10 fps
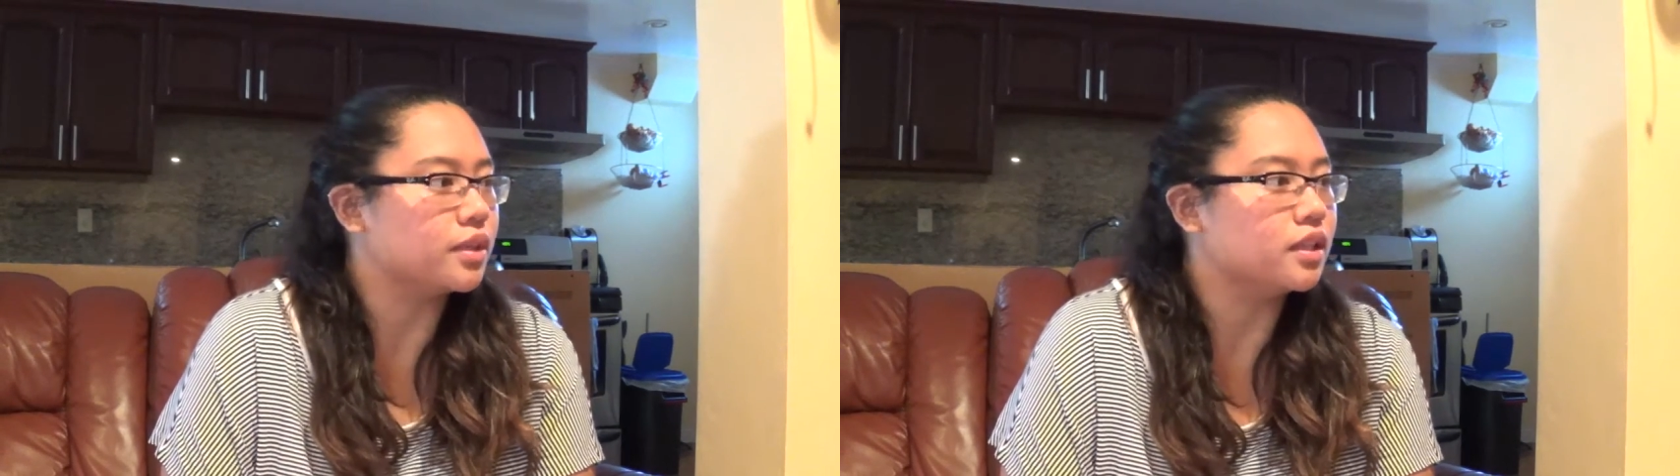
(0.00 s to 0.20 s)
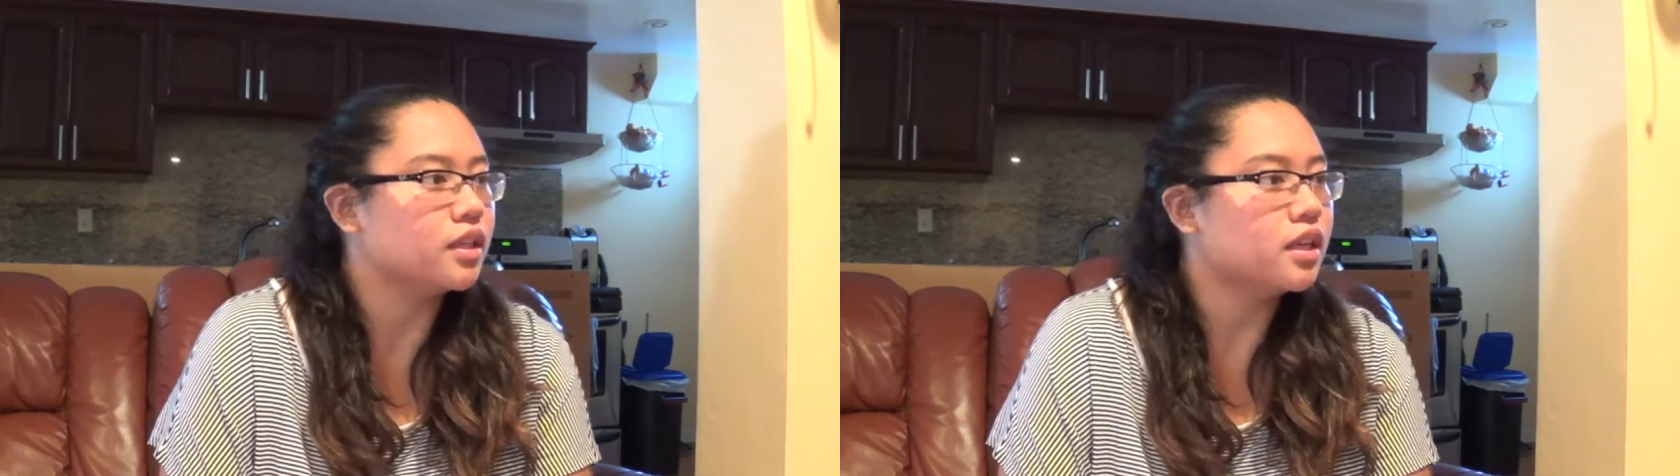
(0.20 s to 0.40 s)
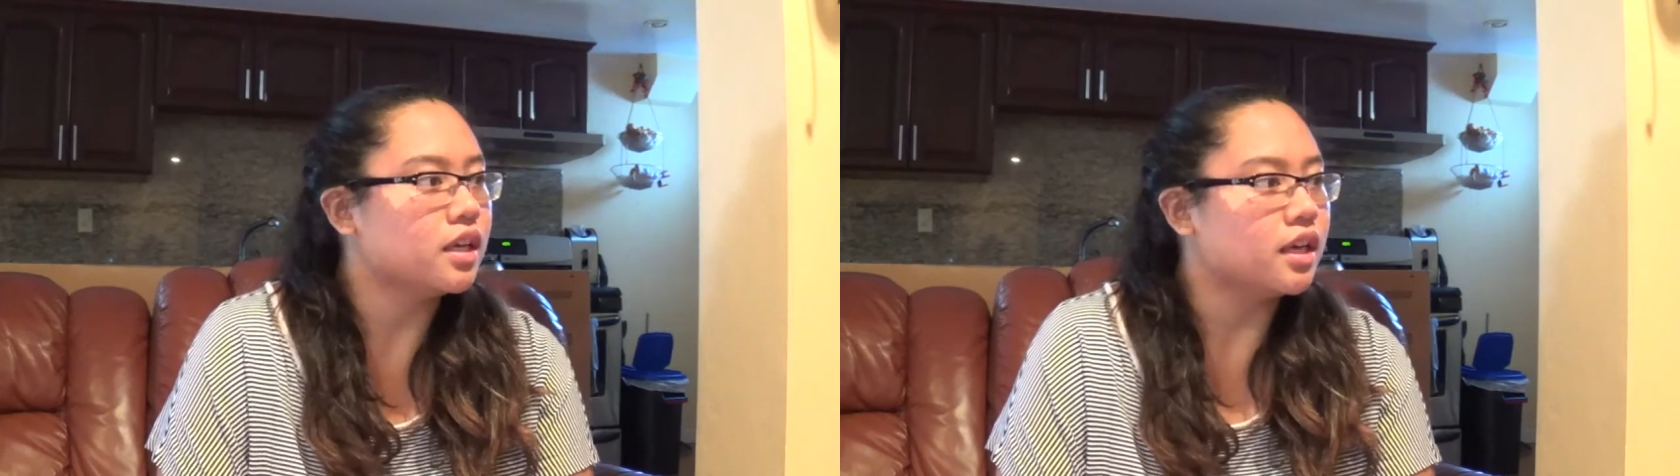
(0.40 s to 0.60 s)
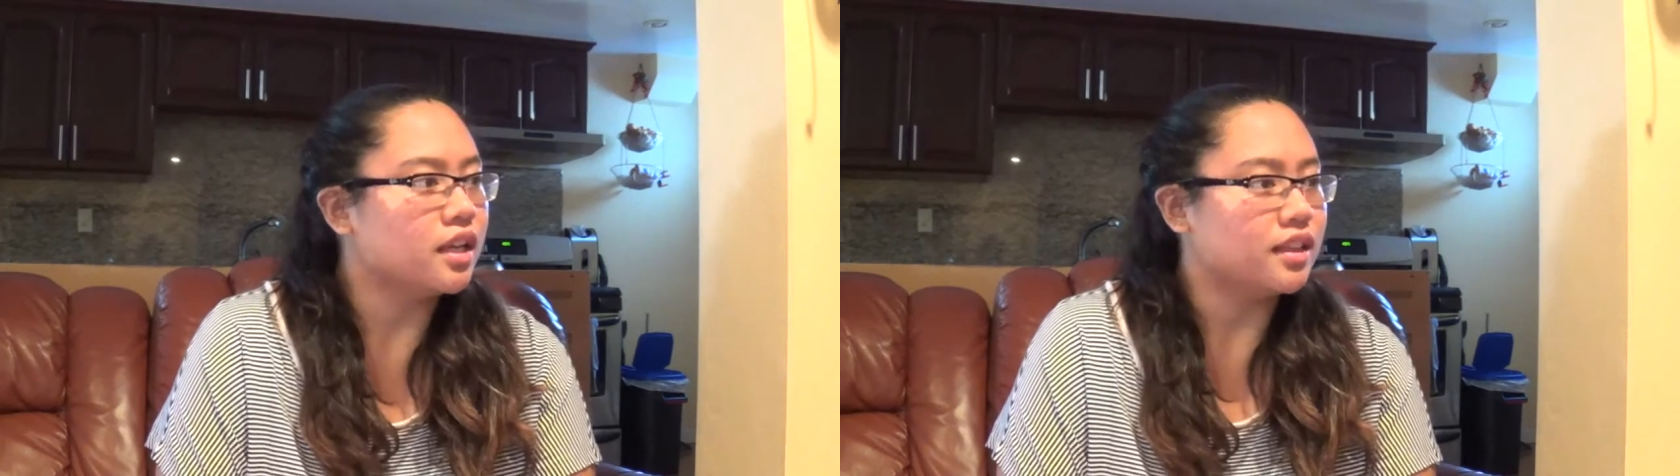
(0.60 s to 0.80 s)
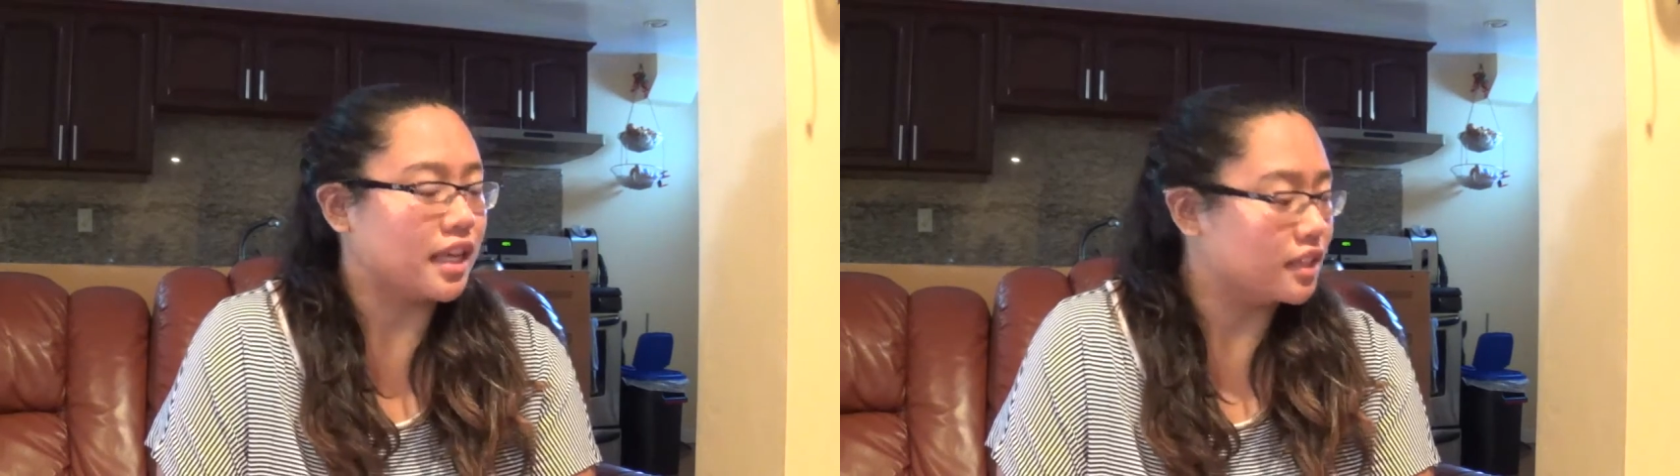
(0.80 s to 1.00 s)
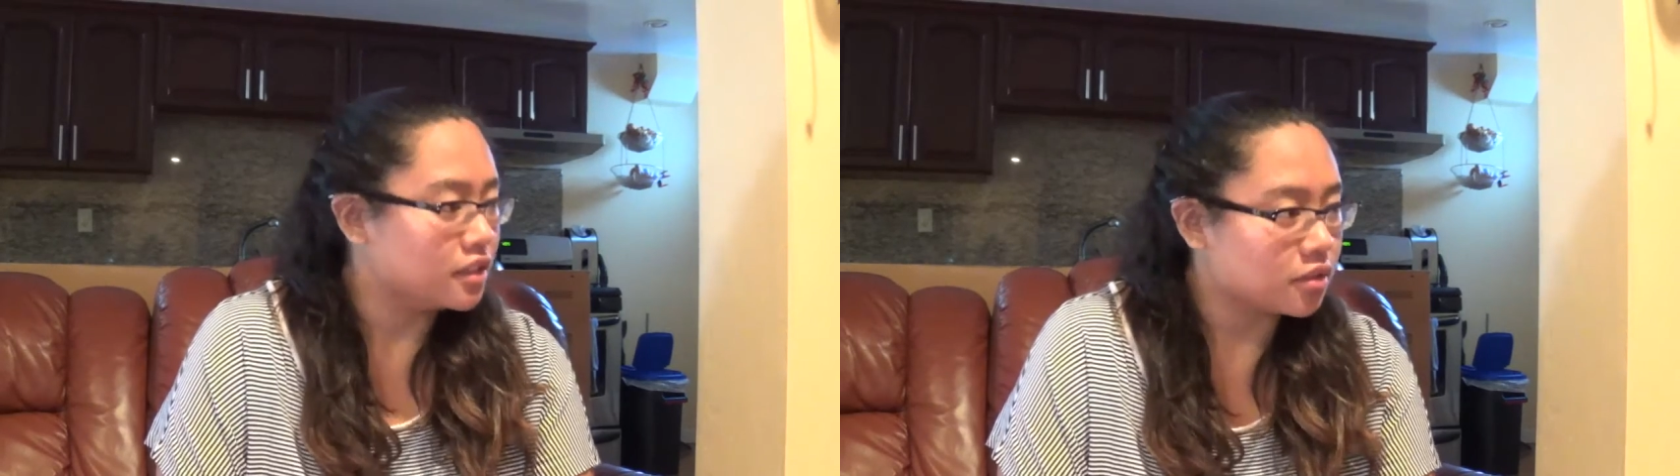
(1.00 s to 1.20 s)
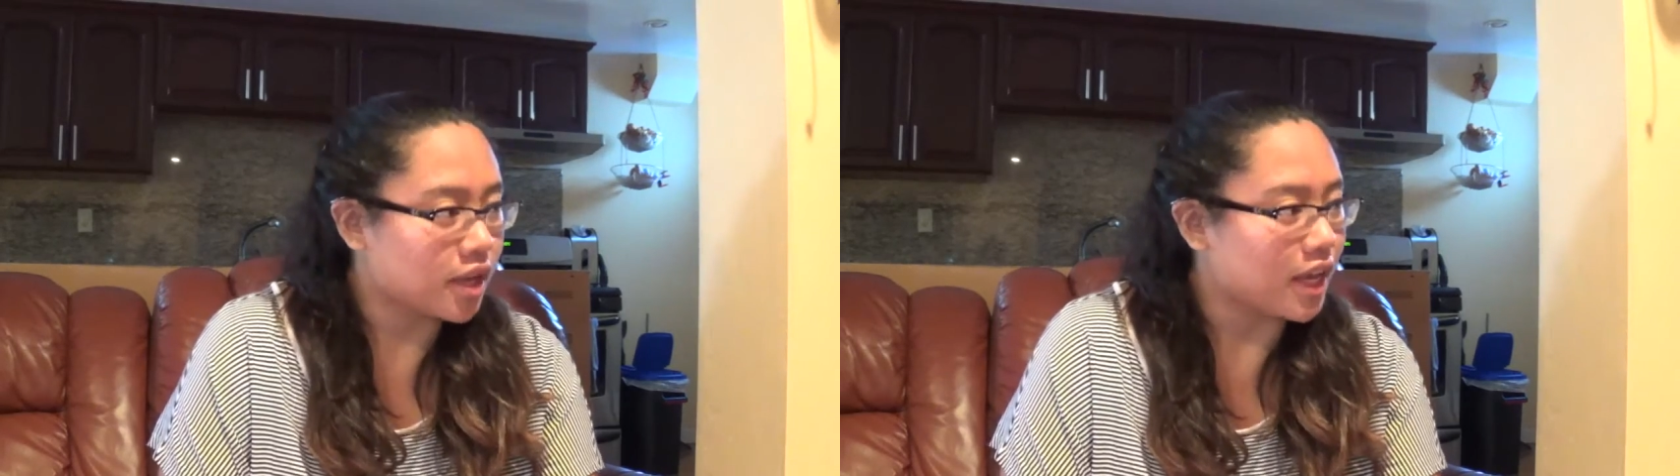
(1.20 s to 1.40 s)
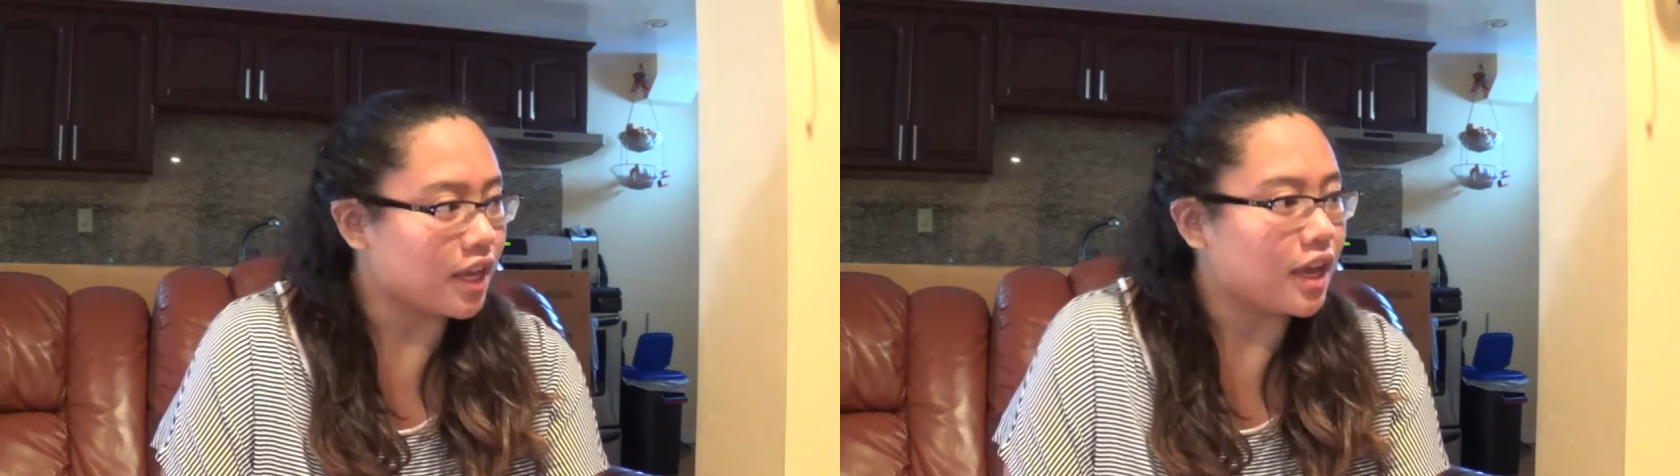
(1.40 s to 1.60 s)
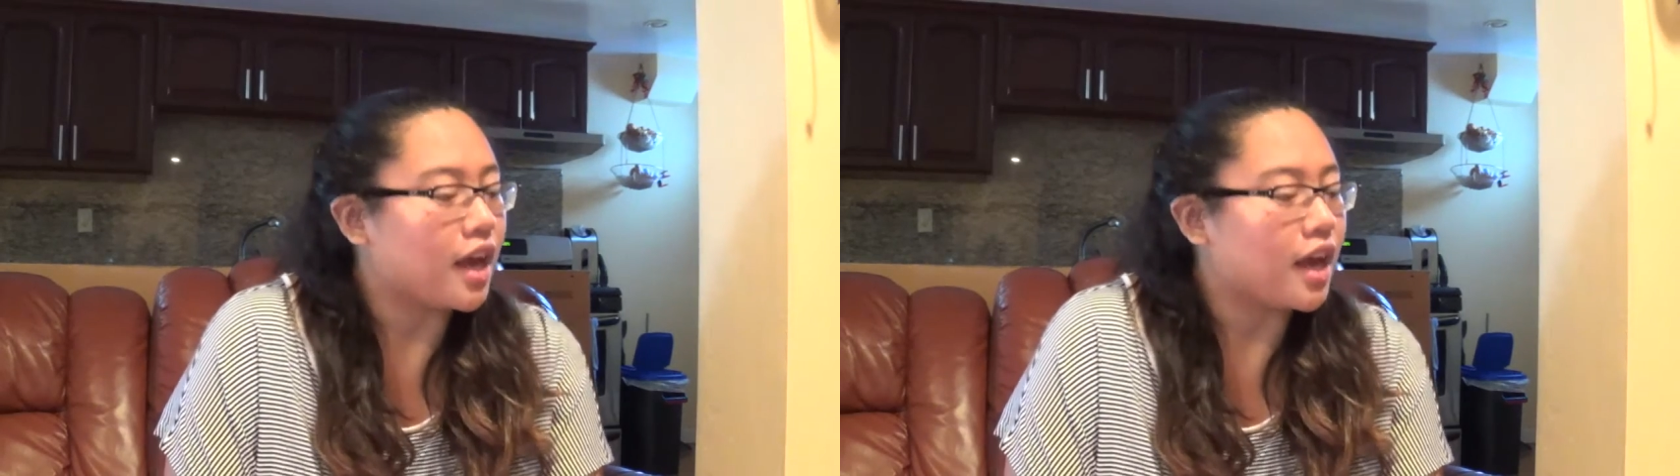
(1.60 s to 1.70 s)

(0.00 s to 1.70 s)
and that's okay.